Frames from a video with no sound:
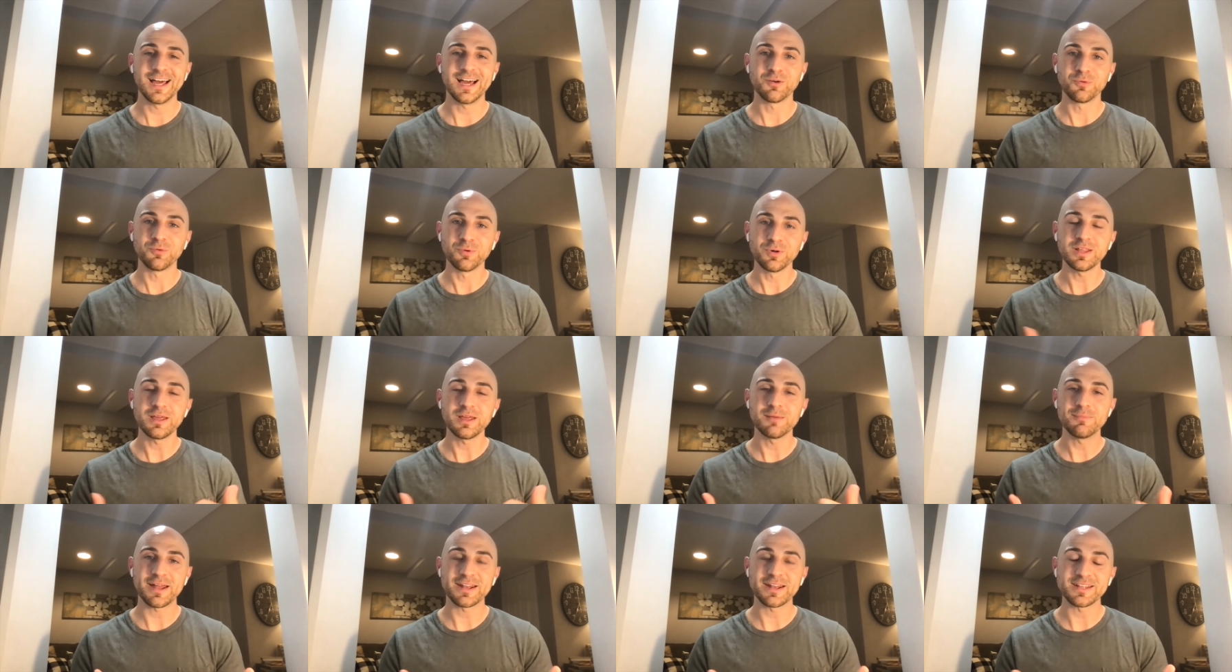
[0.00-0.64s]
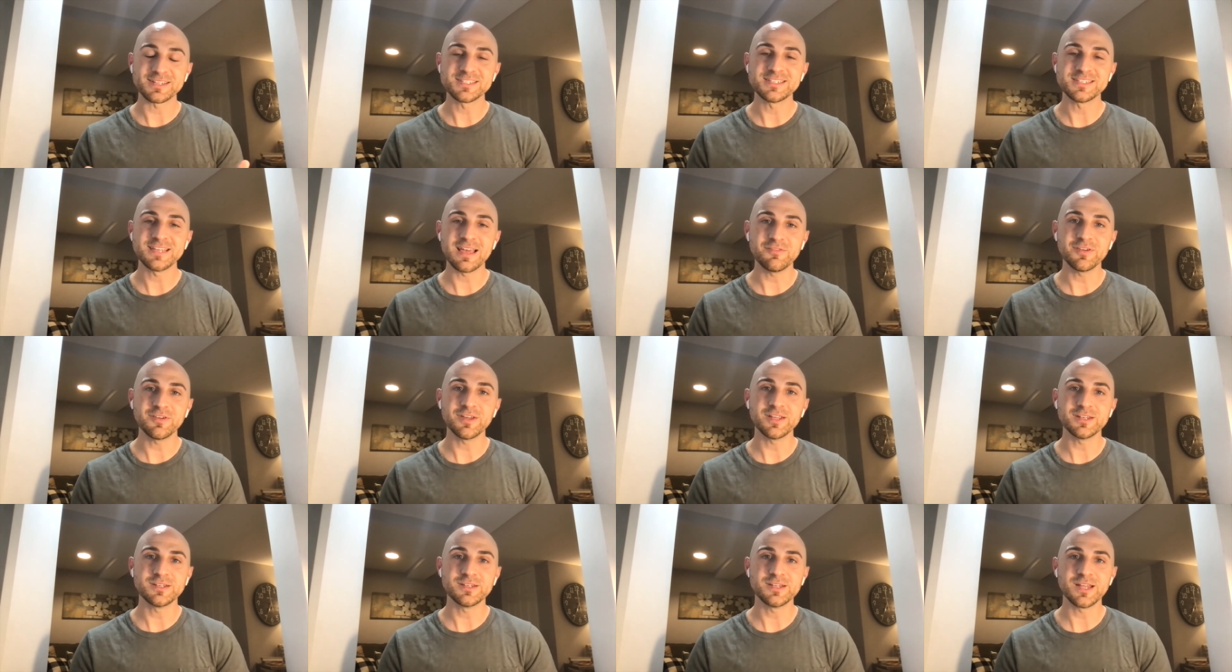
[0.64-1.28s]
really about a
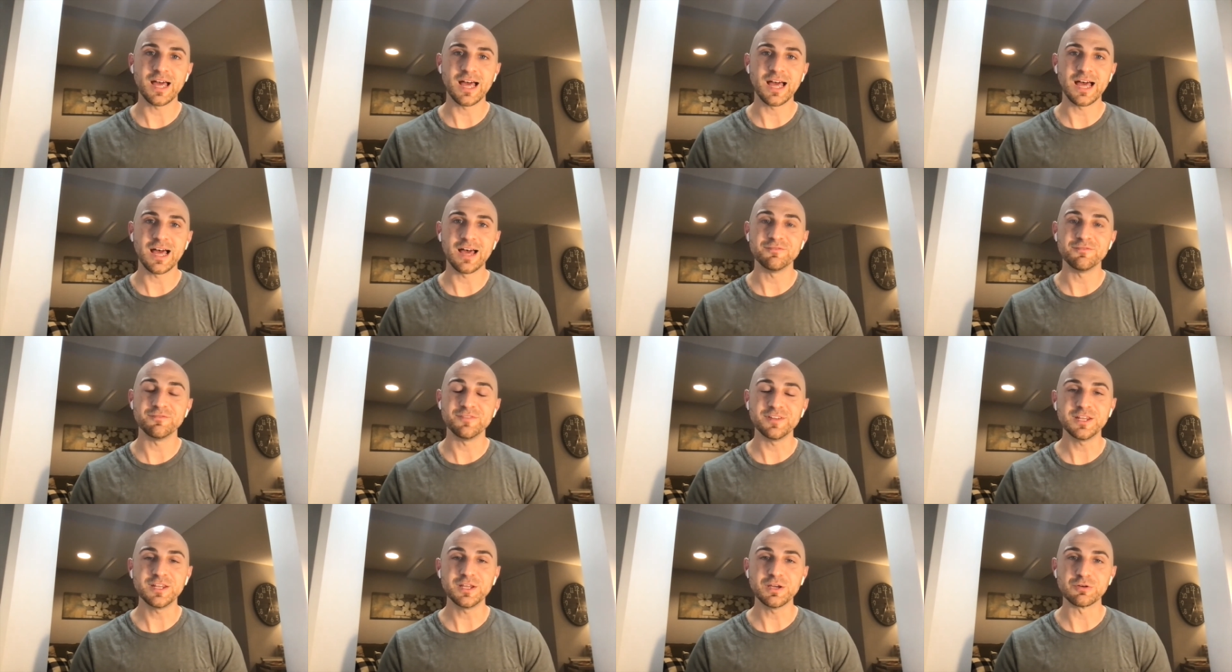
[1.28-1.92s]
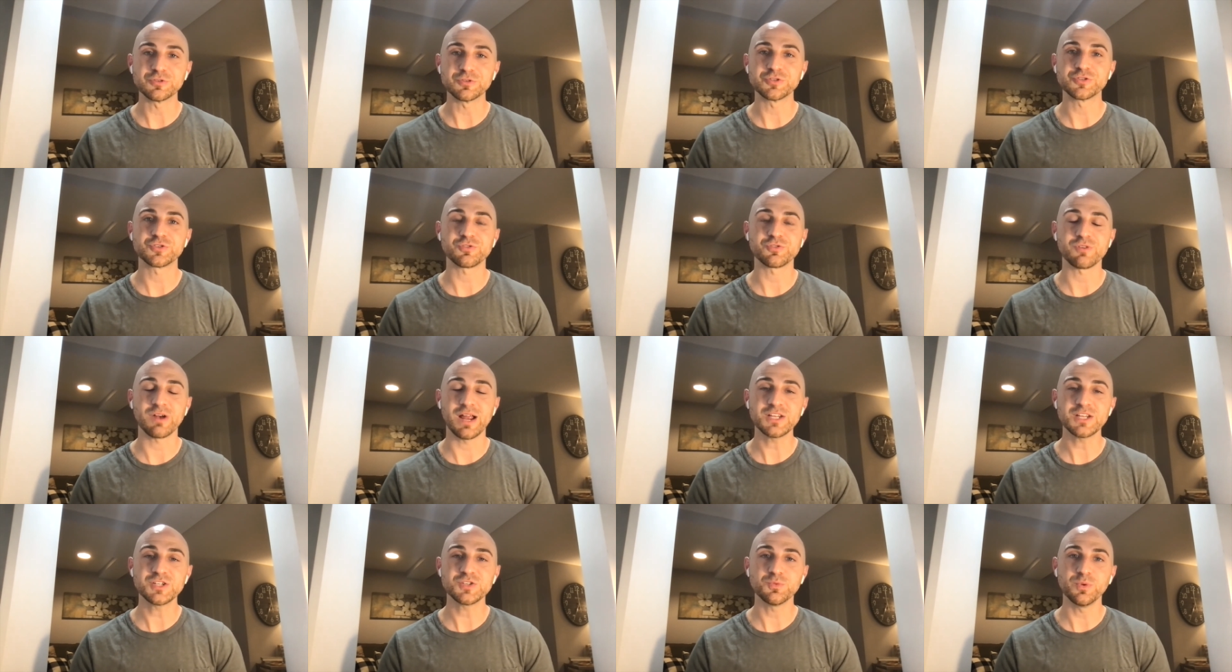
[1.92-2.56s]
seven video
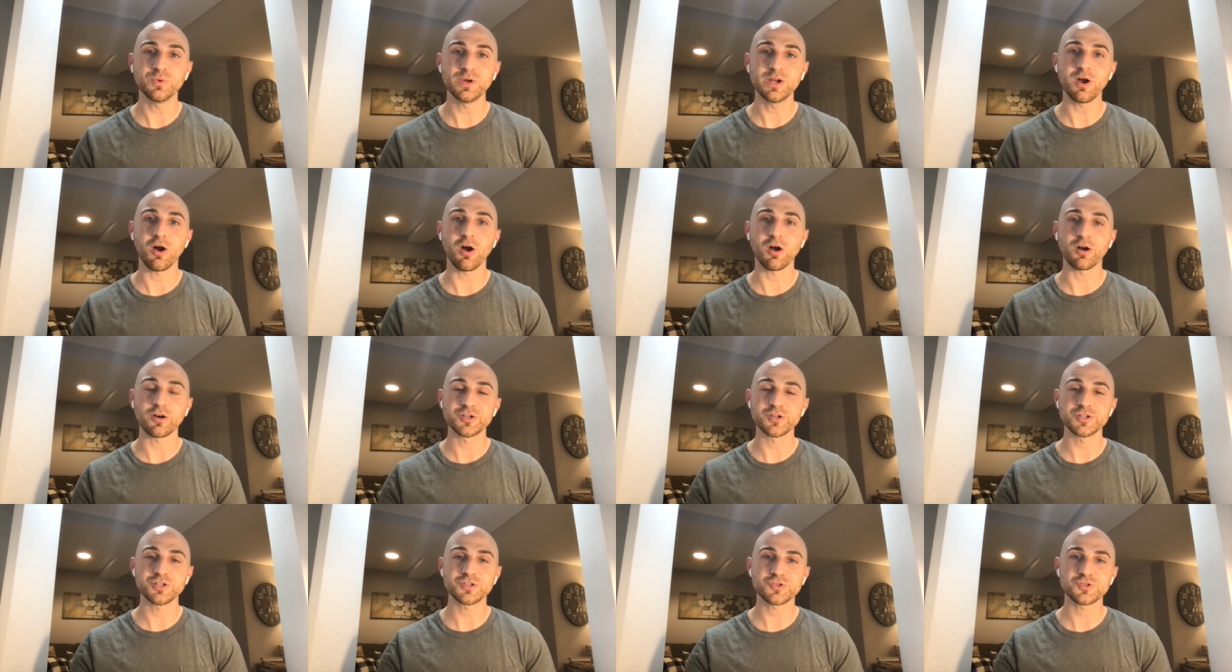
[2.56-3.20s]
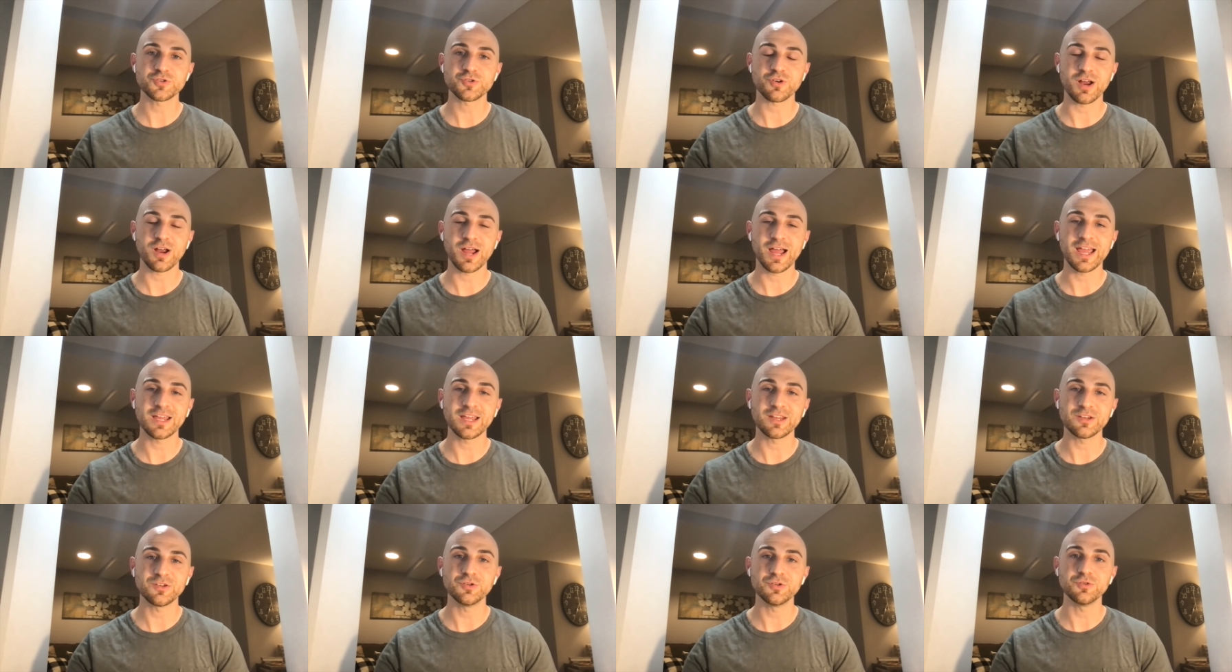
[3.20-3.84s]
stretch, we are just
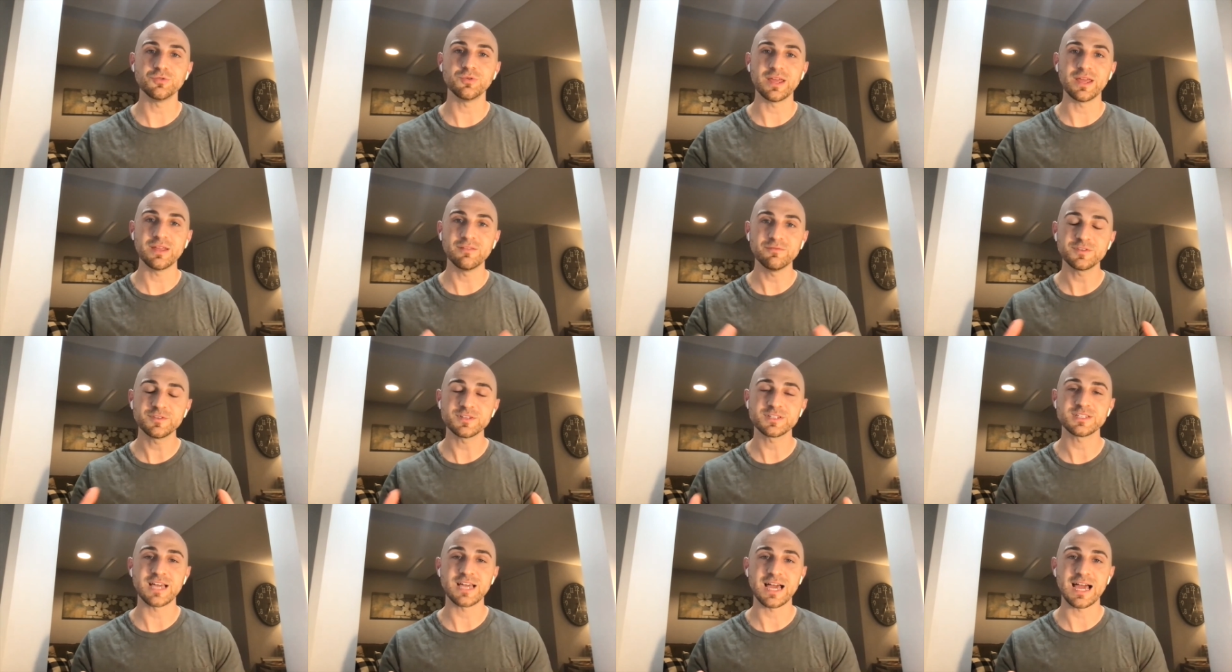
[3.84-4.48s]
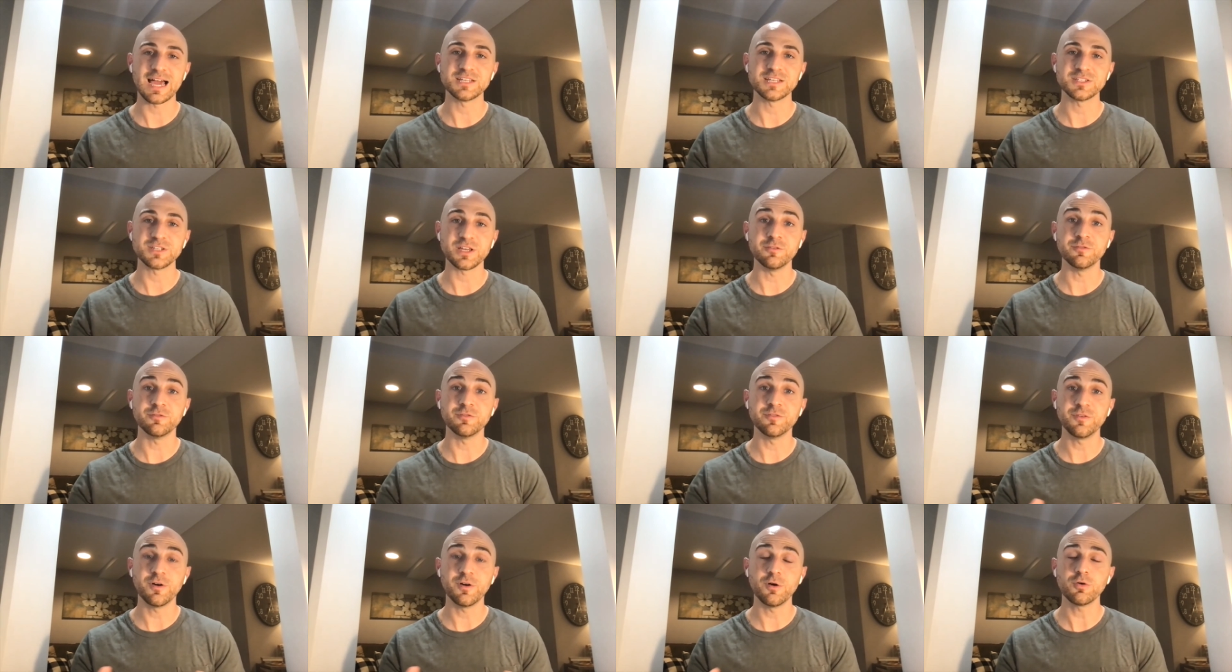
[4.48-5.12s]
trying to emphasize and
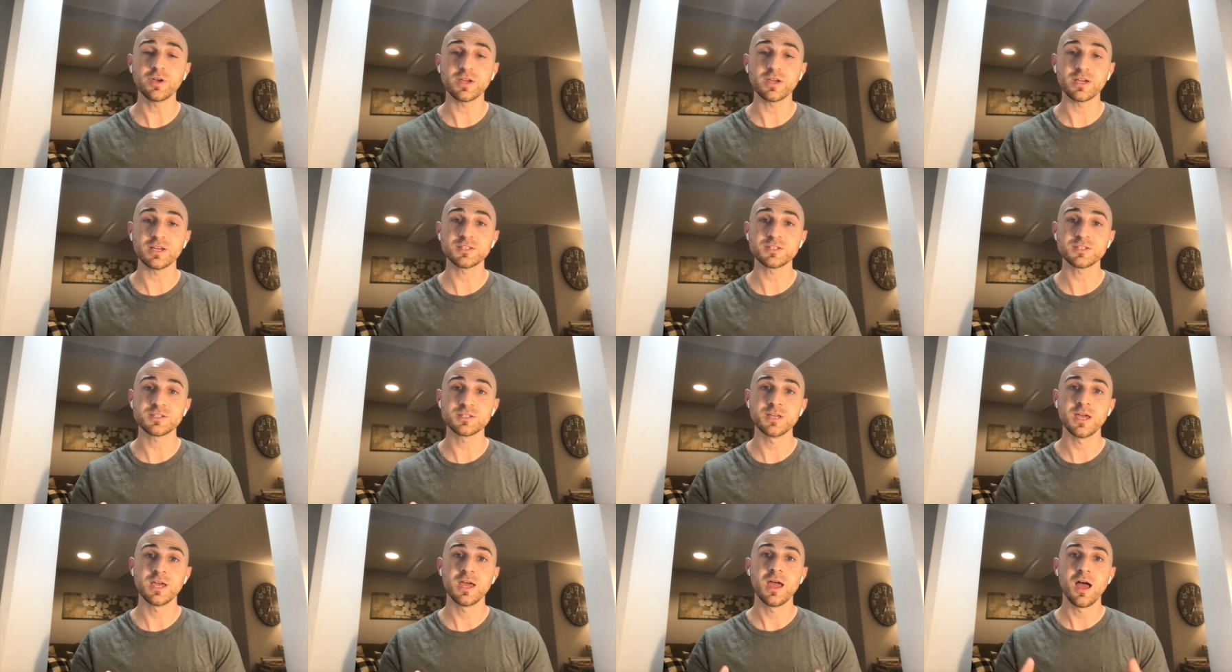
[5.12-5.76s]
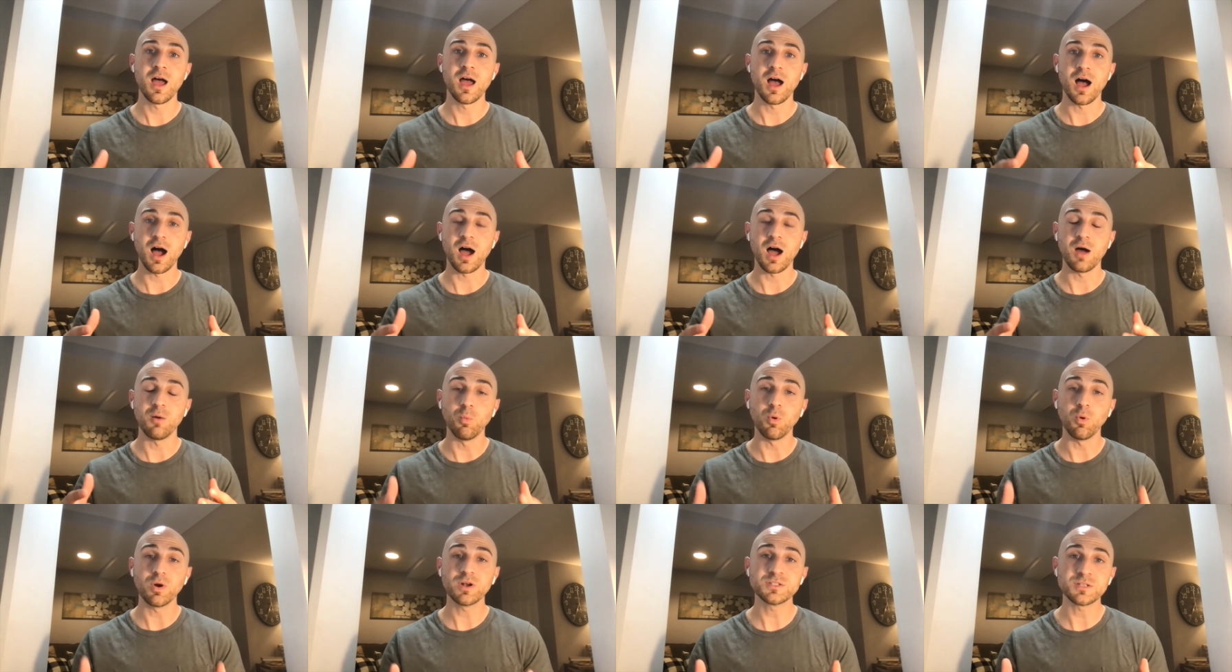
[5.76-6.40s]
focus
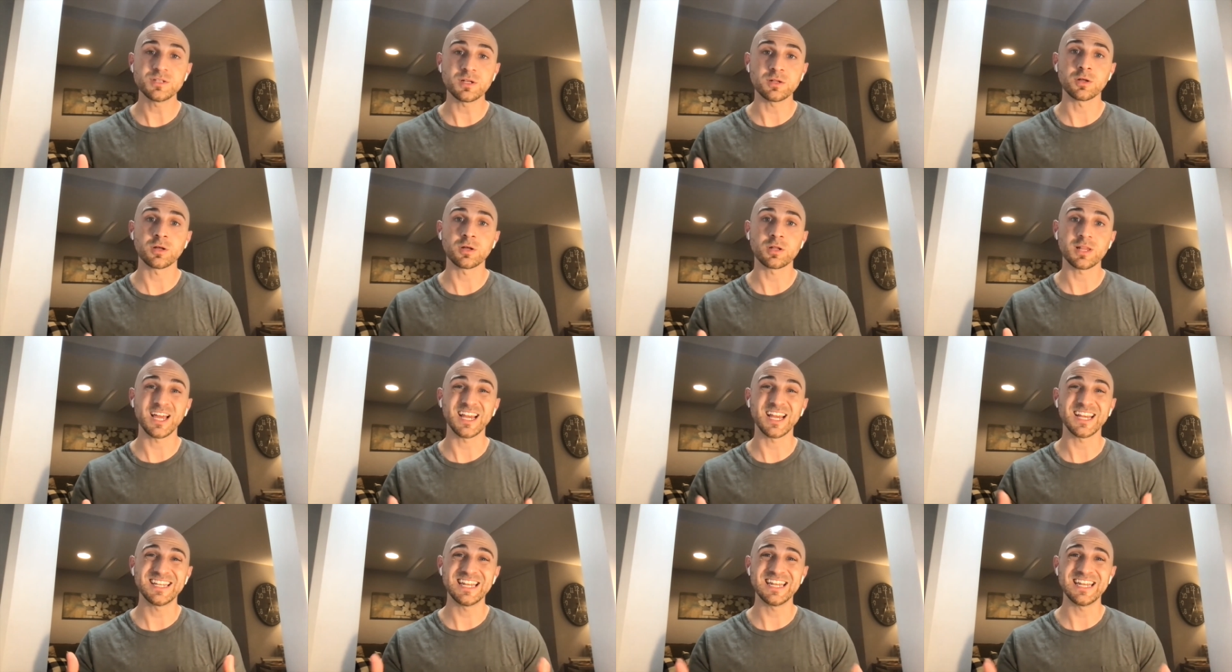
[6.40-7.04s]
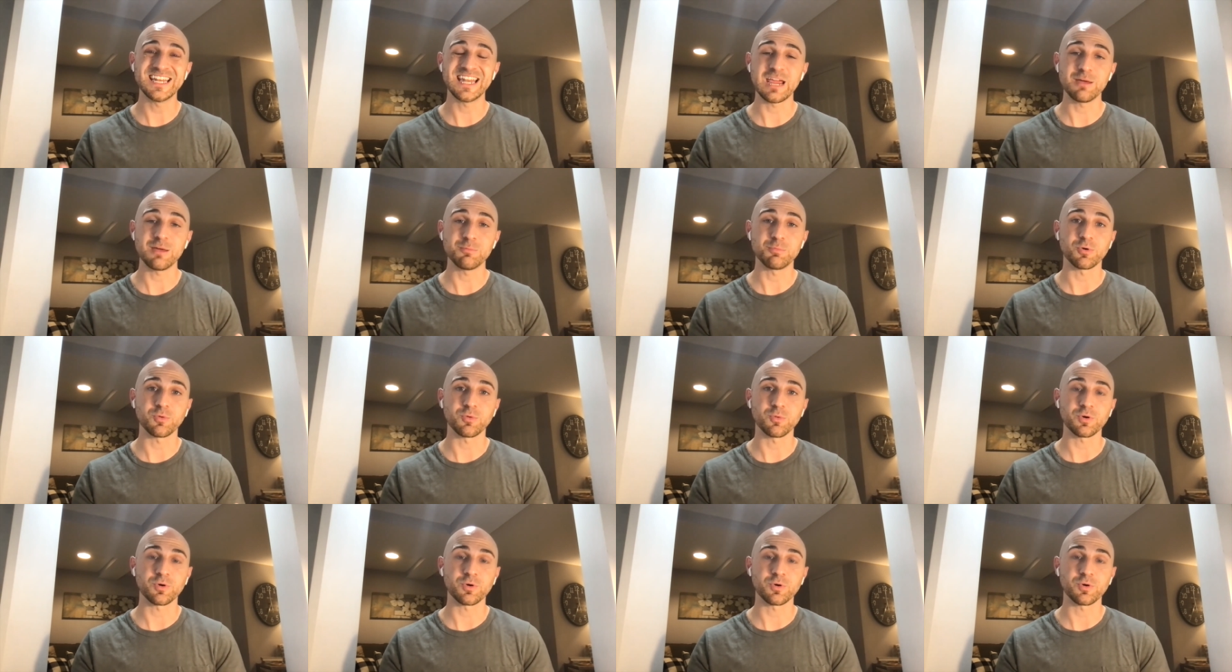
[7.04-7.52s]
on what does it look like to neighbor.